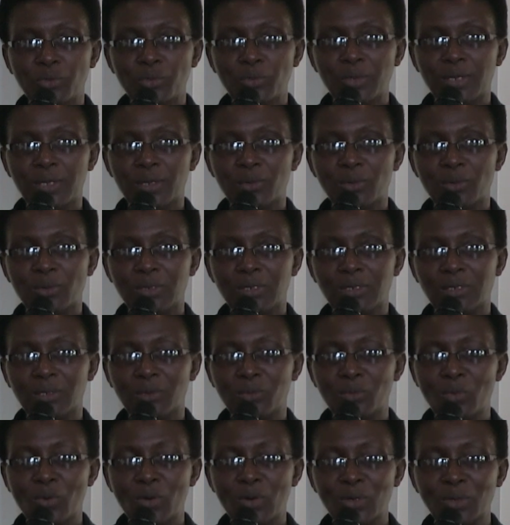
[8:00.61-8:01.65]
we were
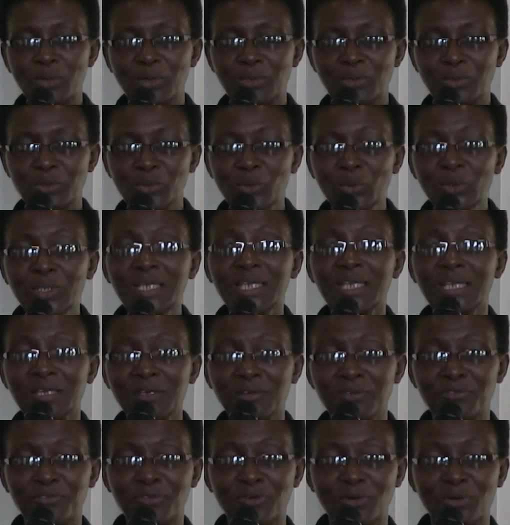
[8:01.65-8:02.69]

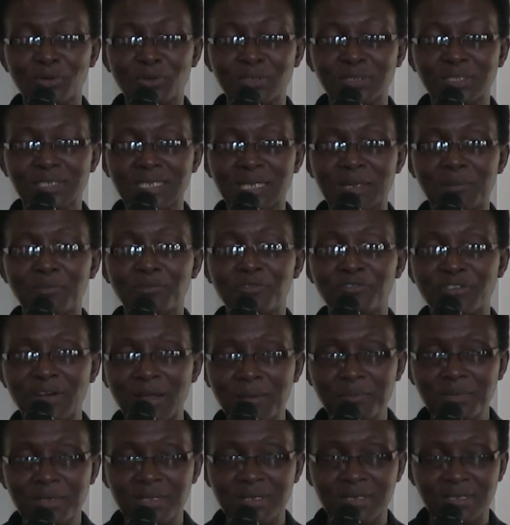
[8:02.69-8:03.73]
looking for some
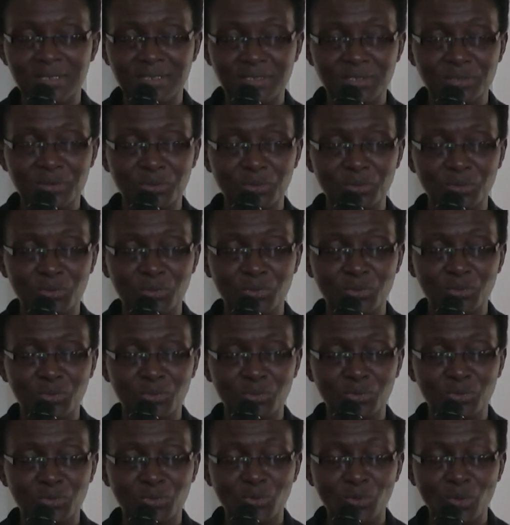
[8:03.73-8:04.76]
families
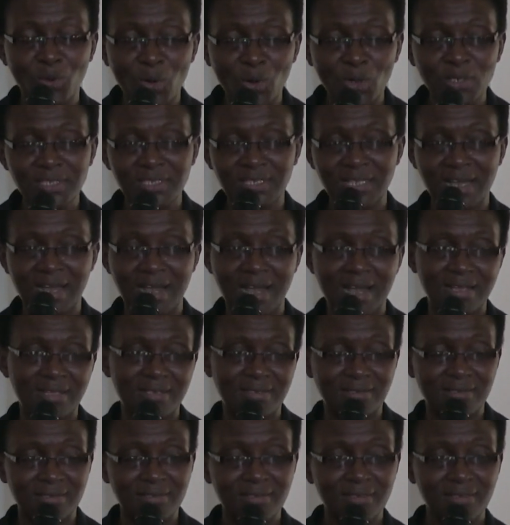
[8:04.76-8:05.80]
to host
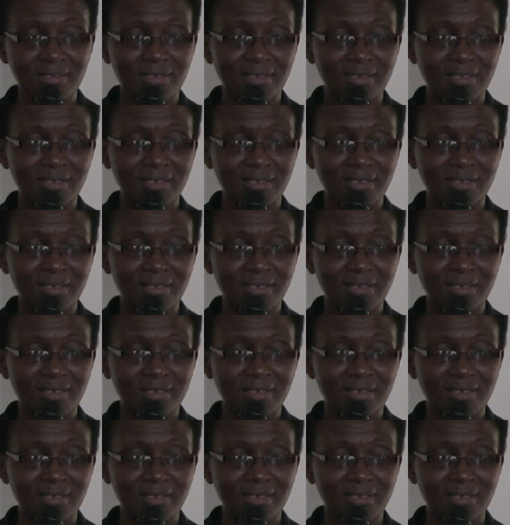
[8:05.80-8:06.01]
us,